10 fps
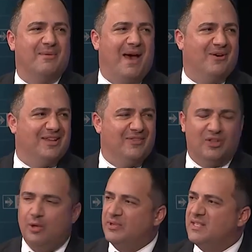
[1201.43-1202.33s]
about in
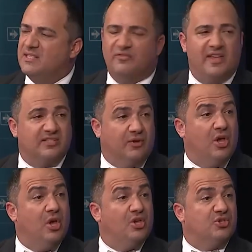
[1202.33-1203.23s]
the Global Citizen Festival?
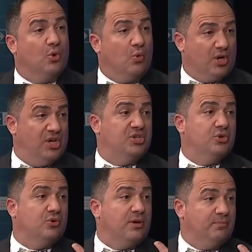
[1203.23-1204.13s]
So we're going to
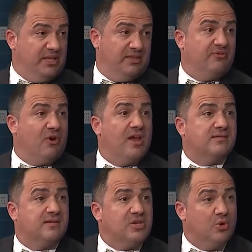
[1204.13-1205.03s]
do complete the
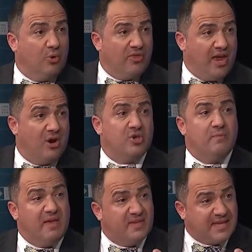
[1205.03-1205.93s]
phrase. You were there, you
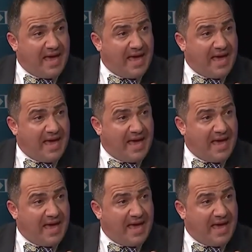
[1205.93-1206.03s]
made this